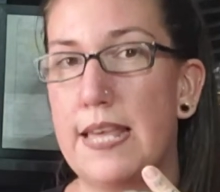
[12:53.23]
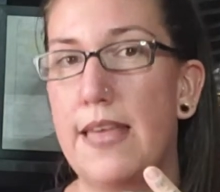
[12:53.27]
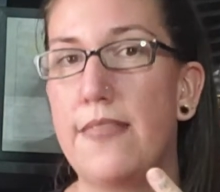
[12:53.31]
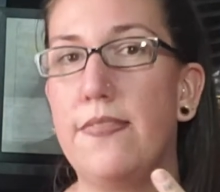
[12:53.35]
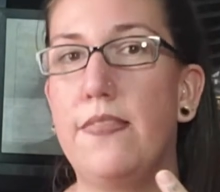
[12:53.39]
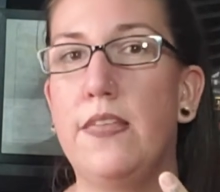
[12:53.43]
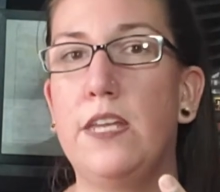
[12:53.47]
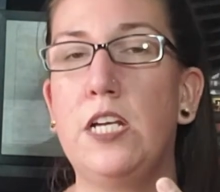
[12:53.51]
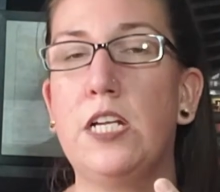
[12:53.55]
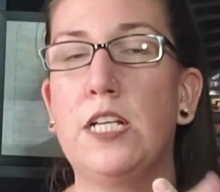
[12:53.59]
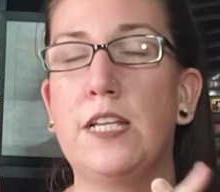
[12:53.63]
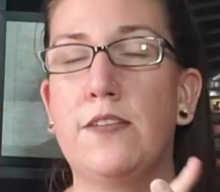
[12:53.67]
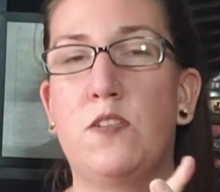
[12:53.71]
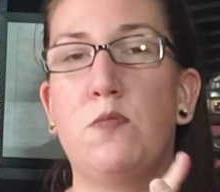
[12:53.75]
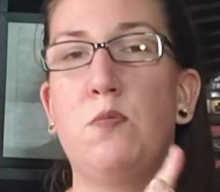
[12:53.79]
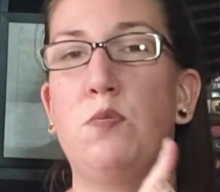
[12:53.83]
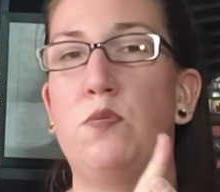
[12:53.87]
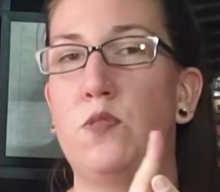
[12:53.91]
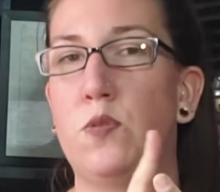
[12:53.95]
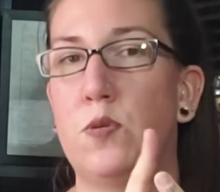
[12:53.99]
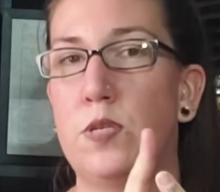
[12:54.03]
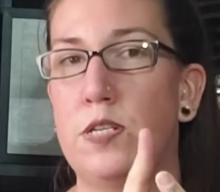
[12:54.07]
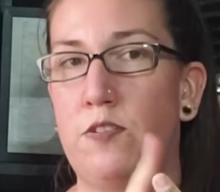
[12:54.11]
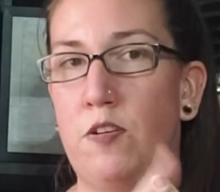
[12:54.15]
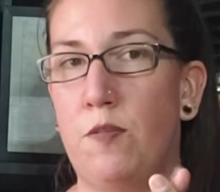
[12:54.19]
And then you'll have to move
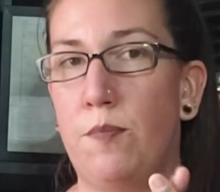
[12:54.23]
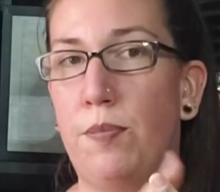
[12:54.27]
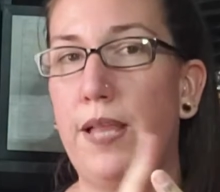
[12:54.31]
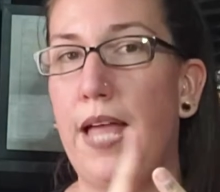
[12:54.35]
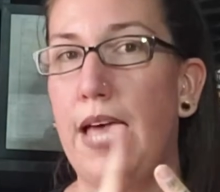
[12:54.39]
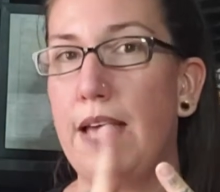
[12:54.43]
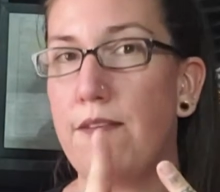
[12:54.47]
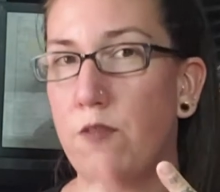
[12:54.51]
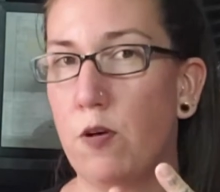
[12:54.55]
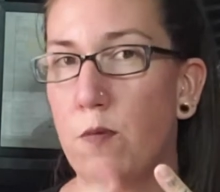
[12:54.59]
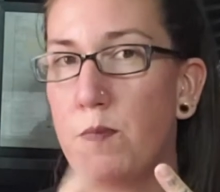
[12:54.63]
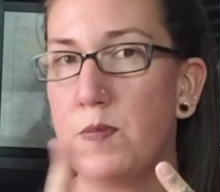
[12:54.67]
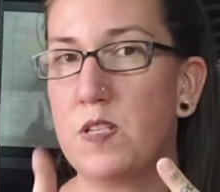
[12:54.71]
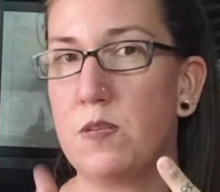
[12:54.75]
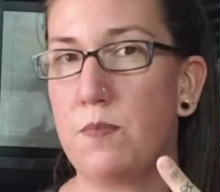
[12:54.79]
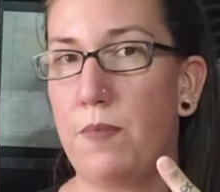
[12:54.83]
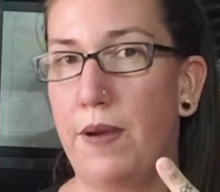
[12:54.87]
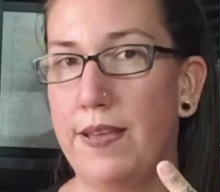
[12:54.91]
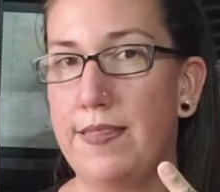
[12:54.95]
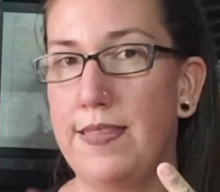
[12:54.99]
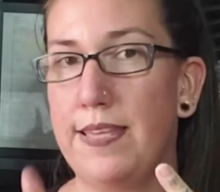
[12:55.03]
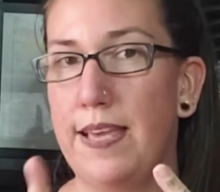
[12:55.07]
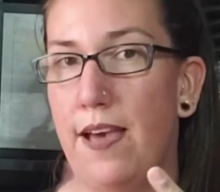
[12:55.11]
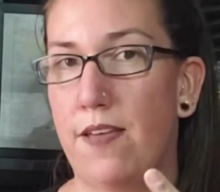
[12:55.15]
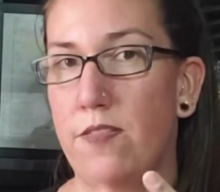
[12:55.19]
to a different platform to
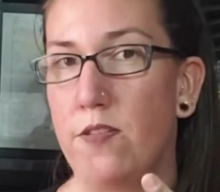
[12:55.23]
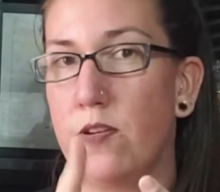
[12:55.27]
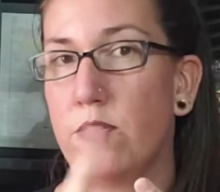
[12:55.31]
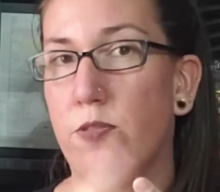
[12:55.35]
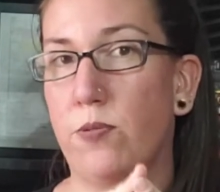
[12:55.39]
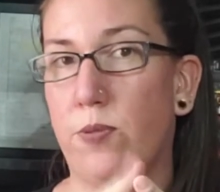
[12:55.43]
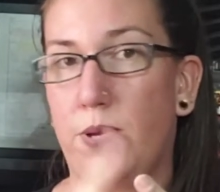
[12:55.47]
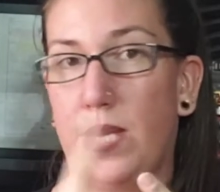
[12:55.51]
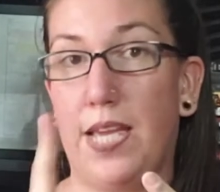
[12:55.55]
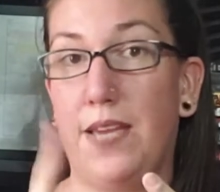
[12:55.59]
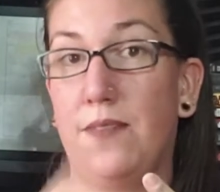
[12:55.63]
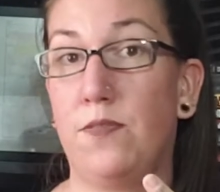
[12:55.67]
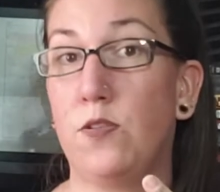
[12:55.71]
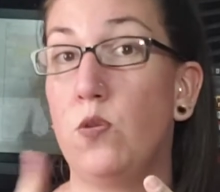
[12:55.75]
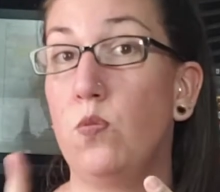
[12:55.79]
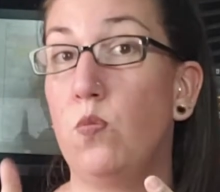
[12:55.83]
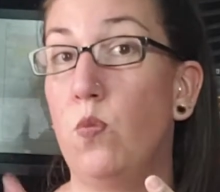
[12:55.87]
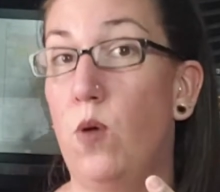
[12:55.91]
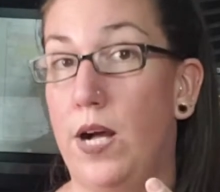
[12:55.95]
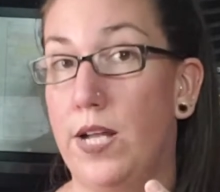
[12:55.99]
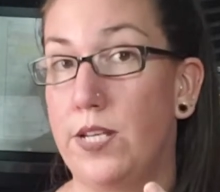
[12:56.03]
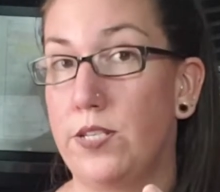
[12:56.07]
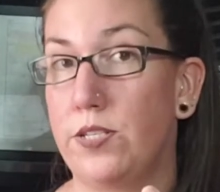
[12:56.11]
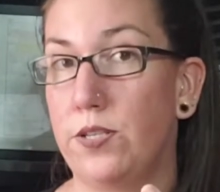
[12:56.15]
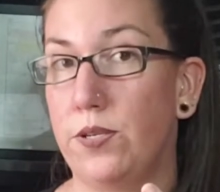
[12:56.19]
buy the other 3 if you
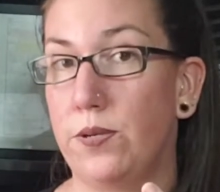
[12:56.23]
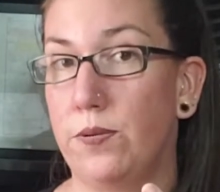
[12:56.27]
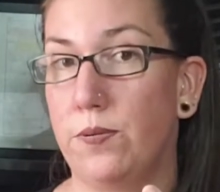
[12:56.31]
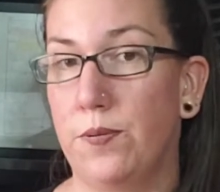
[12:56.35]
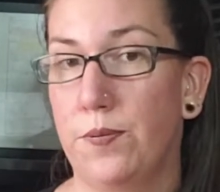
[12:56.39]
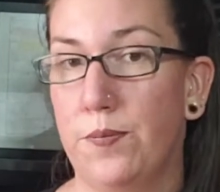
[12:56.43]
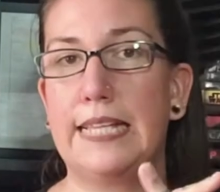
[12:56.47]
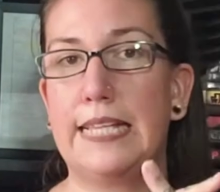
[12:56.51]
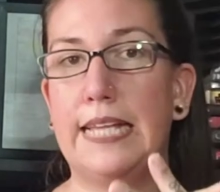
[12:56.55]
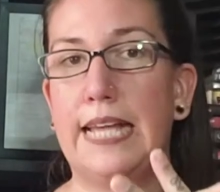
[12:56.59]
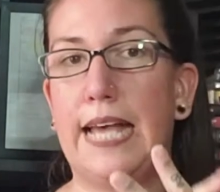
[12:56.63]
want to.